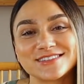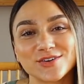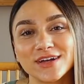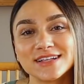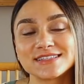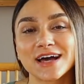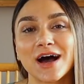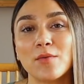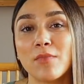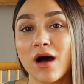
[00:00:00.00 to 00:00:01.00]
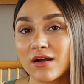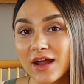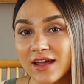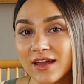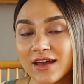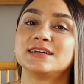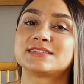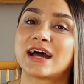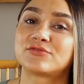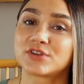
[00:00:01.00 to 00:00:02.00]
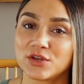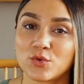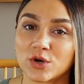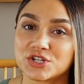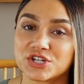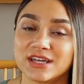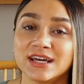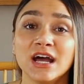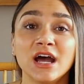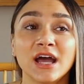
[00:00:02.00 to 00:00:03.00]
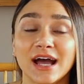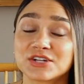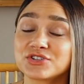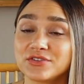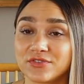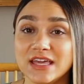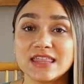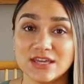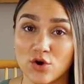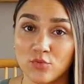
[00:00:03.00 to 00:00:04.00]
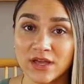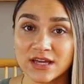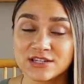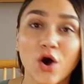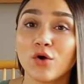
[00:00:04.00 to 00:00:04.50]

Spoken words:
So it's Amare, it's African origin, actually Ethiopian.